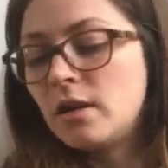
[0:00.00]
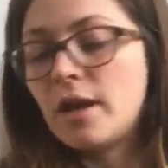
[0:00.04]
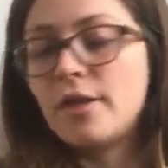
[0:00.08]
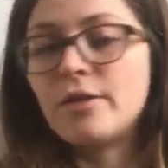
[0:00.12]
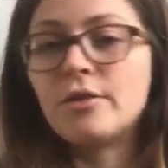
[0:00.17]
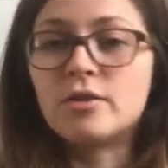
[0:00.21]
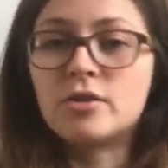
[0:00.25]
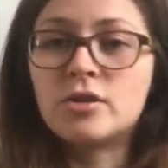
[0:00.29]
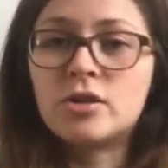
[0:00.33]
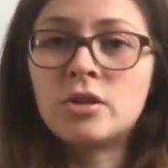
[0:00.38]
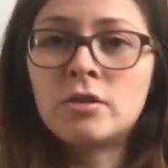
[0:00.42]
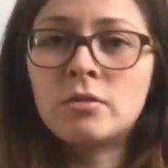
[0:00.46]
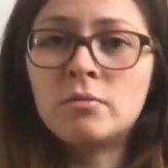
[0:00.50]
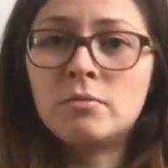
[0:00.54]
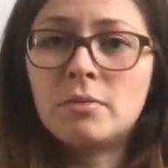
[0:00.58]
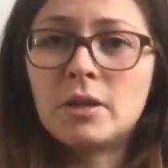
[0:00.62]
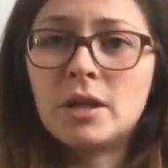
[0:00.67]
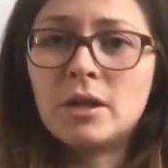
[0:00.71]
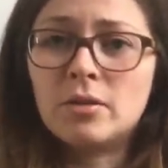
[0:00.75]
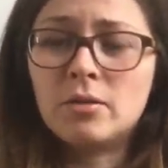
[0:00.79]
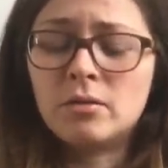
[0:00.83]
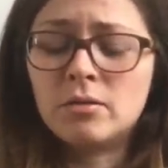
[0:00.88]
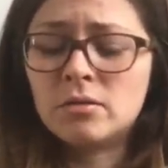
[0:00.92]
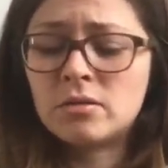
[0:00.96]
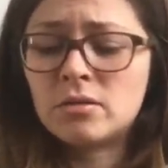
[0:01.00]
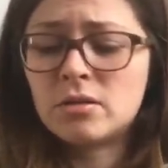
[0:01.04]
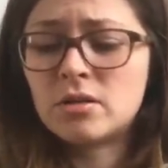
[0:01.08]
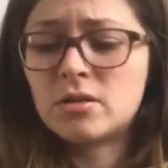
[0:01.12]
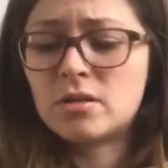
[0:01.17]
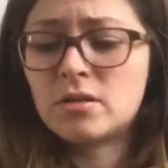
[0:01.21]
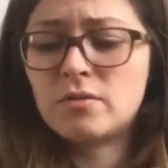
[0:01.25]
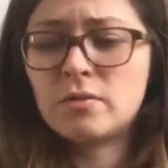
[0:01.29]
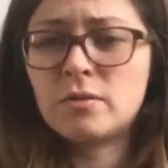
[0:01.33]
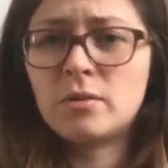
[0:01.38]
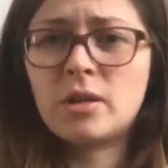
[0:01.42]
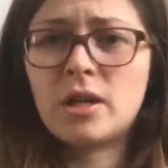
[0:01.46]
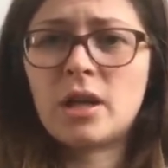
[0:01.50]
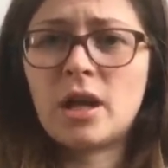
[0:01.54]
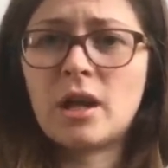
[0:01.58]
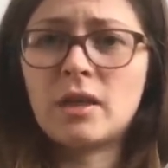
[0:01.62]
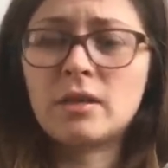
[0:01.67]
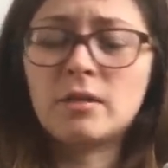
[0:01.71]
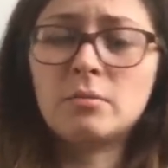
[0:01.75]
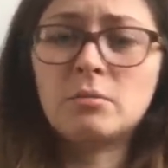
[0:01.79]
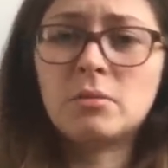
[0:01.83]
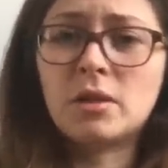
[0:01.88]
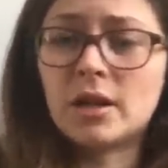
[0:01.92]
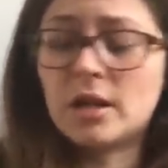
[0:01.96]
And there shouldn't be holes because I've only
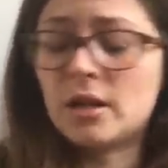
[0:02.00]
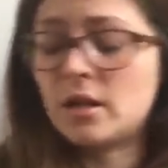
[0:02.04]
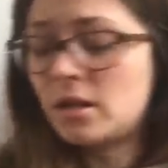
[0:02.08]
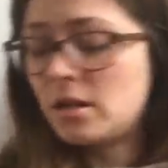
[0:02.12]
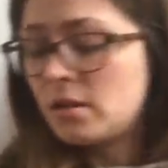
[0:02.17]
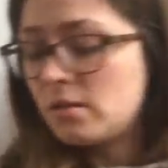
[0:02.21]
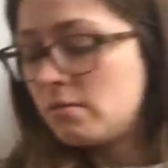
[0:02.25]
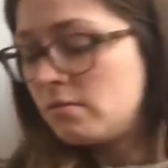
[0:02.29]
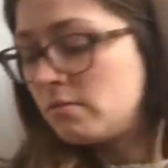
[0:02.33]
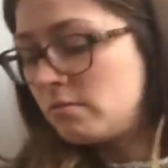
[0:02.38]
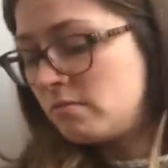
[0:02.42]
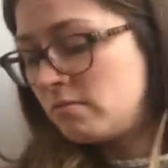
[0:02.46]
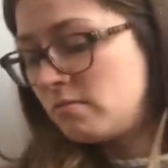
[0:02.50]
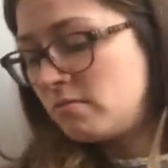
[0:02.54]
had them like